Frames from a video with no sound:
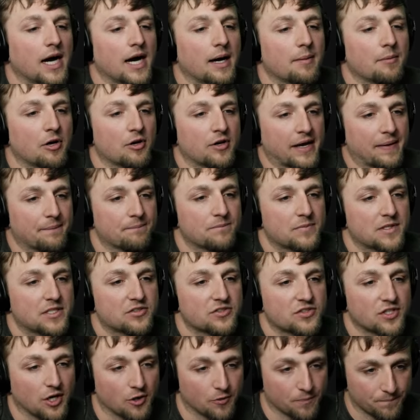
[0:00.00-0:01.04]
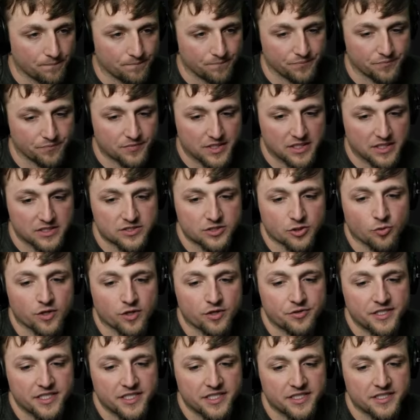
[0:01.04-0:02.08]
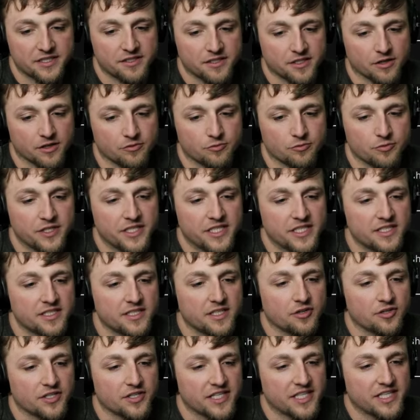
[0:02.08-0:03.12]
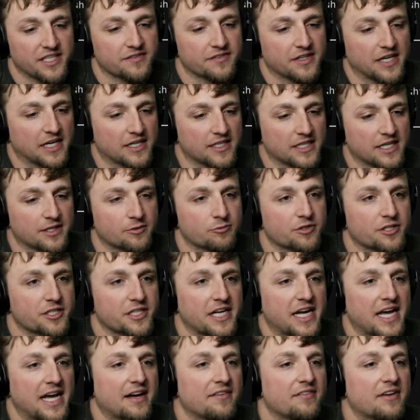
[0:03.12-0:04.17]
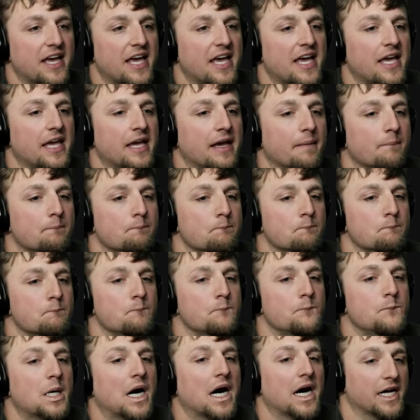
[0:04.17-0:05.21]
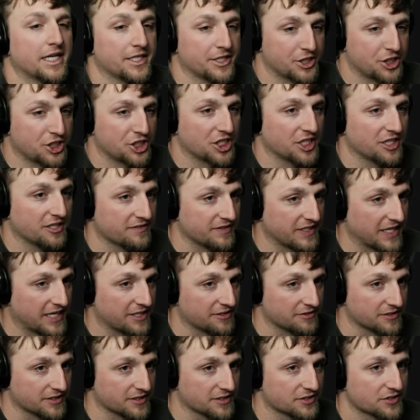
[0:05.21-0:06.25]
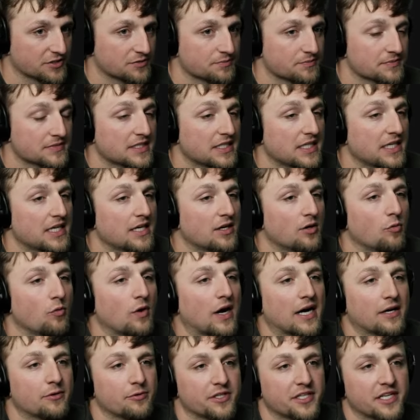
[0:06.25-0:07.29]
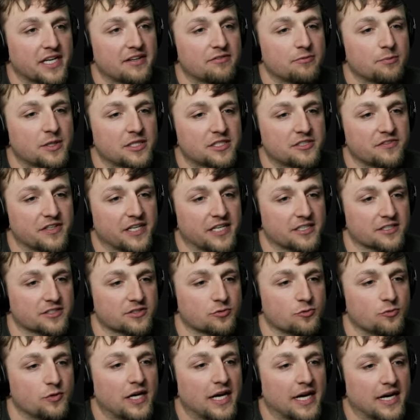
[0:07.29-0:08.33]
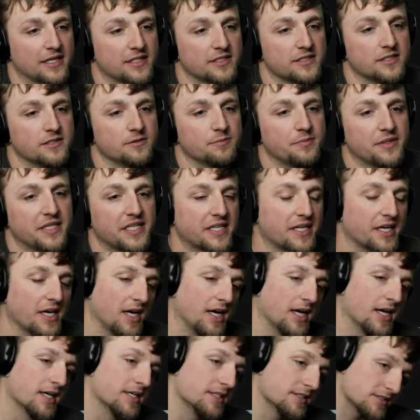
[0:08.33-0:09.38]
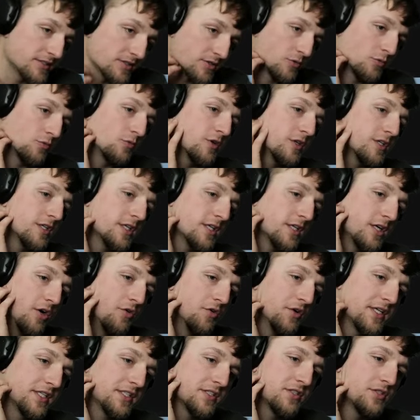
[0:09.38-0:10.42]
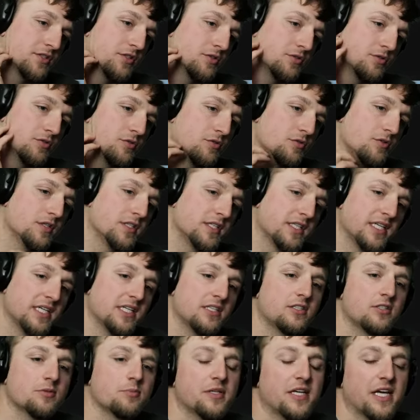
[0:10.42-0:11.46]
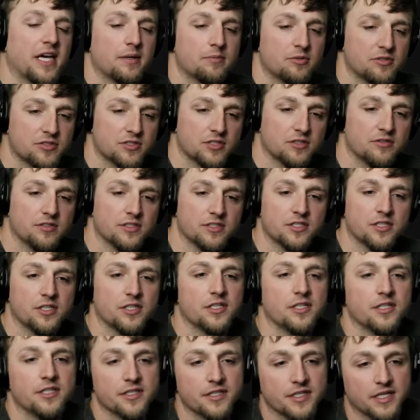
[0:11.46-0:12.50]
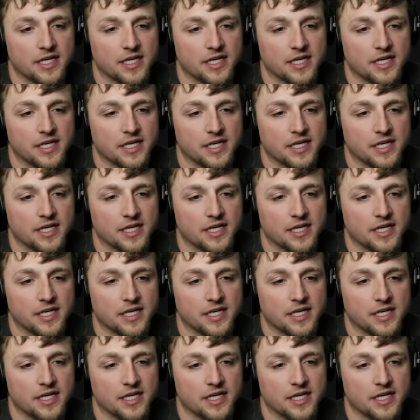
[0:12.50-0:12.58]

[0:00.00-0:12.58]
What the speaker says: Okay, so what do we need to do? We need to go to eval, and we're going to have a bunch of errors. Why are we going to have a bunch of errors? Well, because we're going to need to be able to return...